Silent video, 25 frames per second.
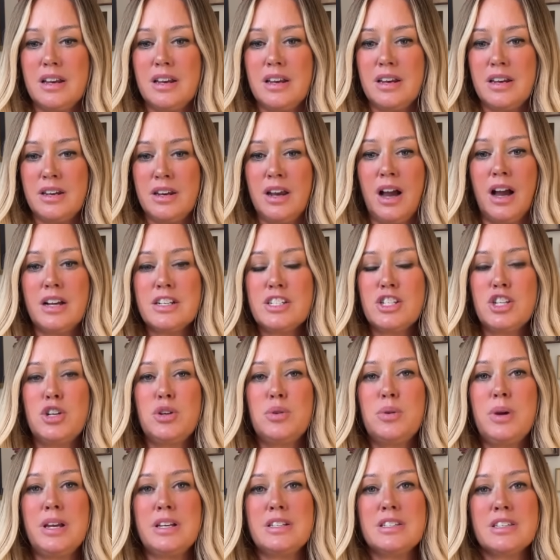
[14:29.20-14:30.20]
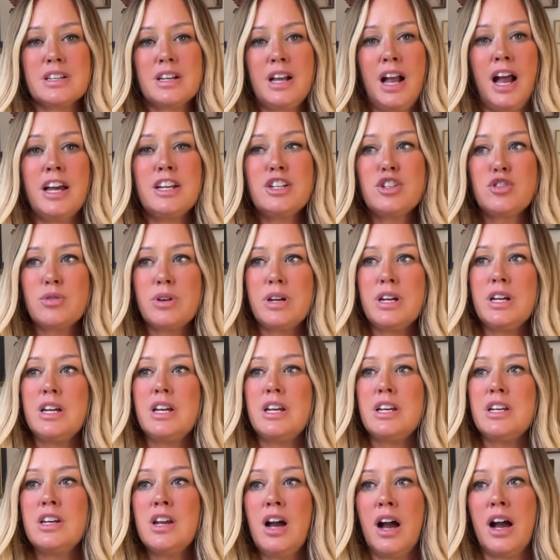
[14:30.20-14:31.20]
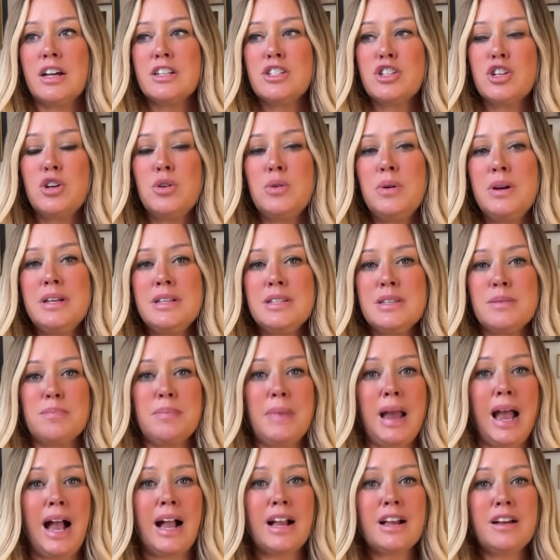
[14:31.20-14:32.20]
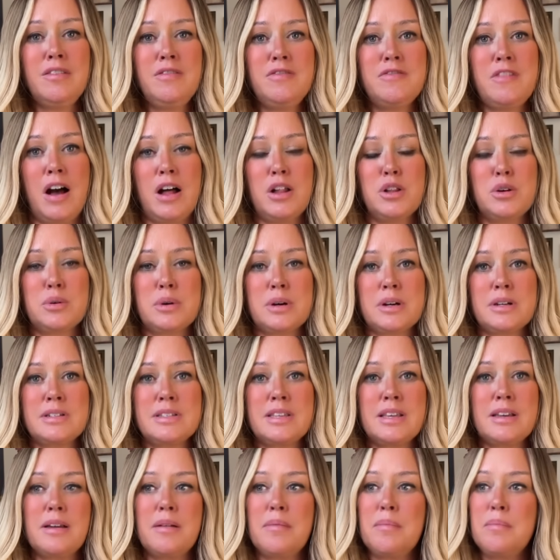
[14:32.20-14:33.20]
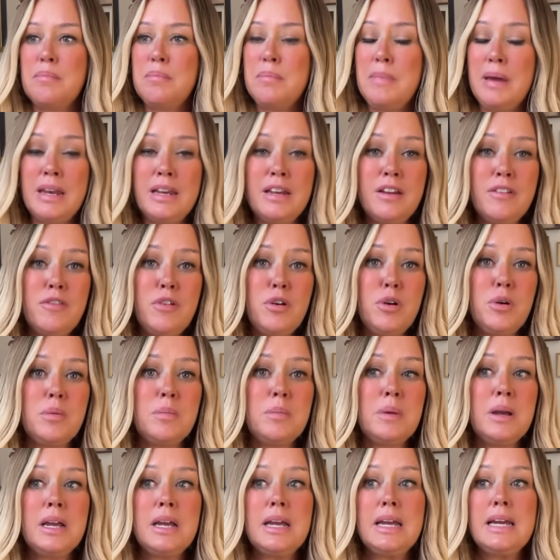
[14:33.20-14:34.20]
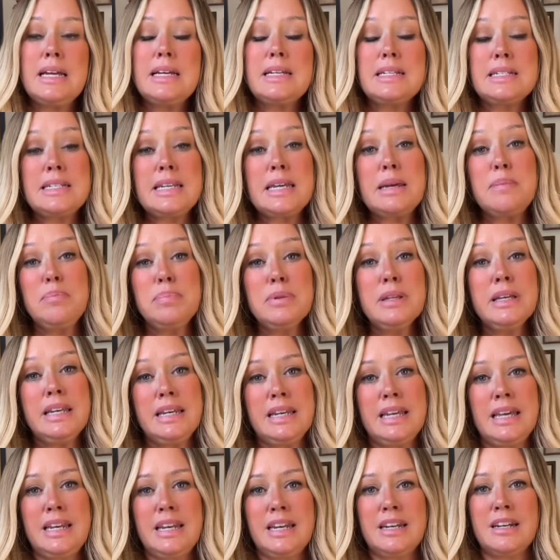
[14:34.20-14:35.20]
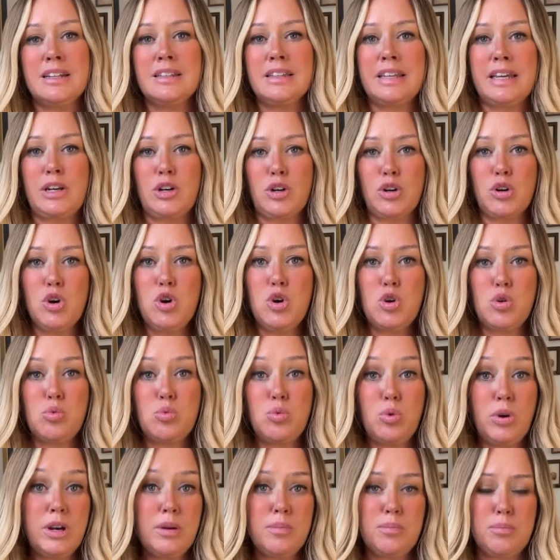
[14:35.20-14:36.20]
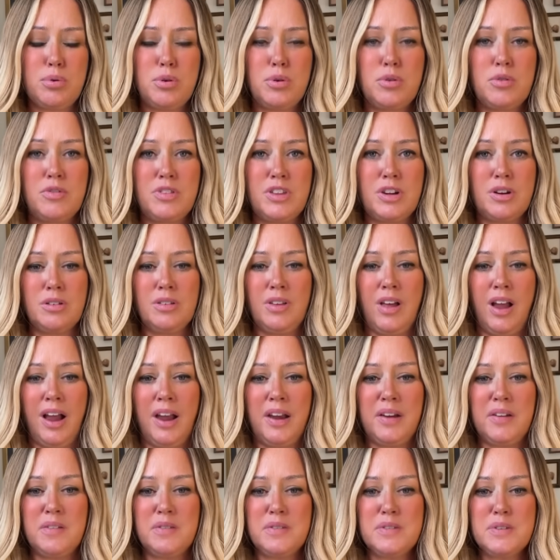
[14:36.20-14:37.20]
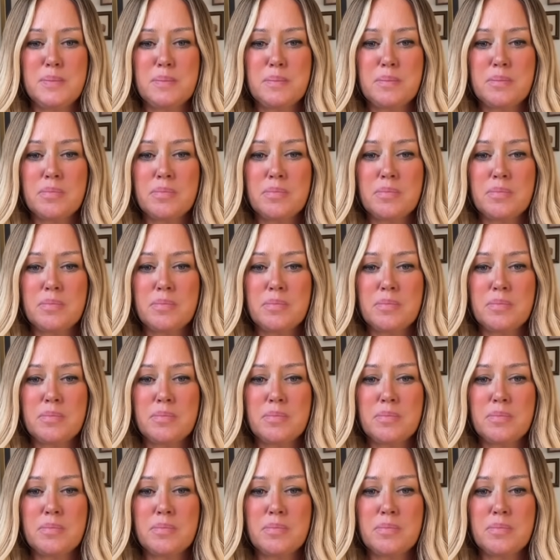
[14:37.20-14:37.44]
not to his country, not to his MAGA followers, many of whom deeply needed a leader who would improve their lives.